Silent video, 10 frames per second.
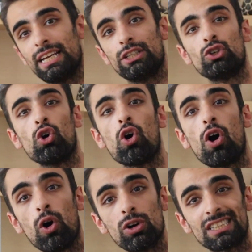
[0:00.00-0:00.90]
is
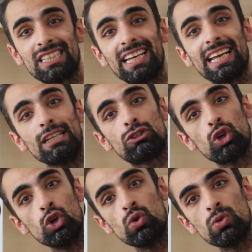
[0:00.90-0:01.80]
your hosting is
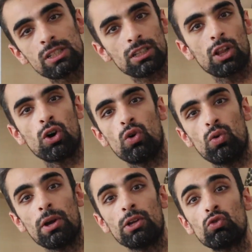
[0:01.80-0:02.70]
too
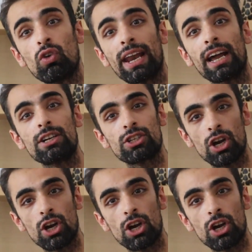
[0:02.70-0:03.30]
slow. You're running a